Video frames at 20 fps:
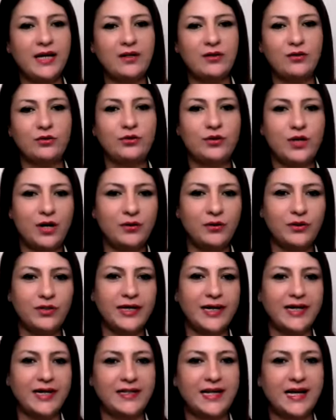and you go out
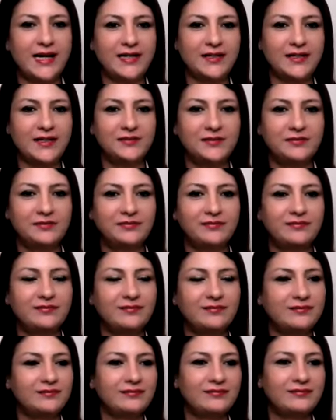create that.
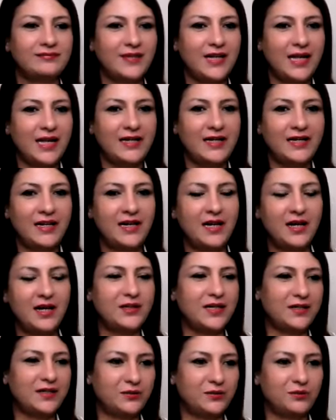And allow
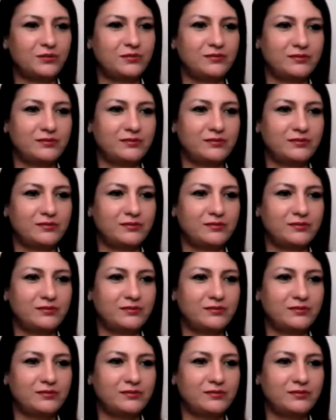that.